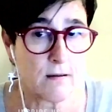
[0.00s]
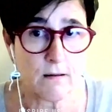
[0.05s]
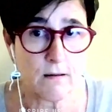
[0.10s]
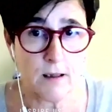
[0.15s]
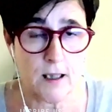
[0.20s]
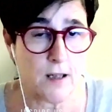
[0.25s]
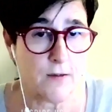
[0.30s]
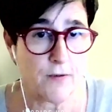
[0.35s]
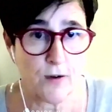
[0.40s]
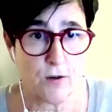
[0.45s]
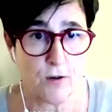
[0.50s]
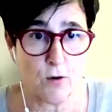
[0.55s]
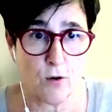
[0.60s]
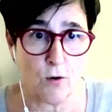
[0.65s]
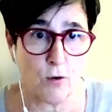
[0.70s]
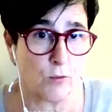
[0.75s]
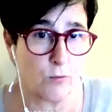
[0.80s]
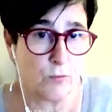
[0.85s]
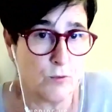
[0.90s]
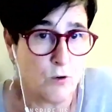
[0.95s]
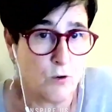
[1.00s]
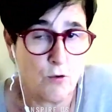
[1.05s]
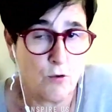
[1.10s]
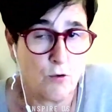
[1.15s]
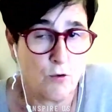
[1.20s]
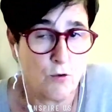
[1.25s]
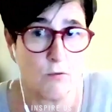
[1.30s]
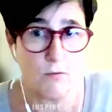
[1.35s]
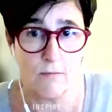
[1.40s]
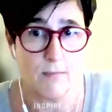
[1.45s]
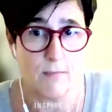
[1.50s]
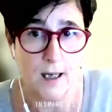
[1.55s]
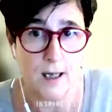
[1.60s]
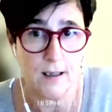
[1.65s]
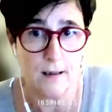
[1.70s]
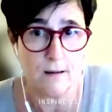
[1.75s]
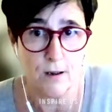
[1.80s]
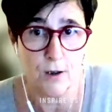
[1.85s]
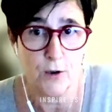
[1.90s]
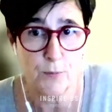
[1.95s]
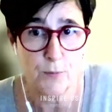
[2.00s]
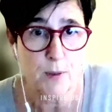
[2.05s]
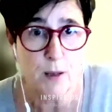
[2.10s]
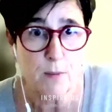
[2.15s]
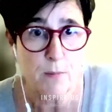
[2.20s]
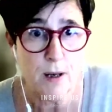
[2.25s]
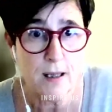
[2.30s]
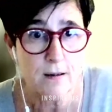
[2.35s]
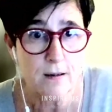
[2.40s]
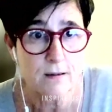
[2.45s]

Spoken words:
even though new might not be better.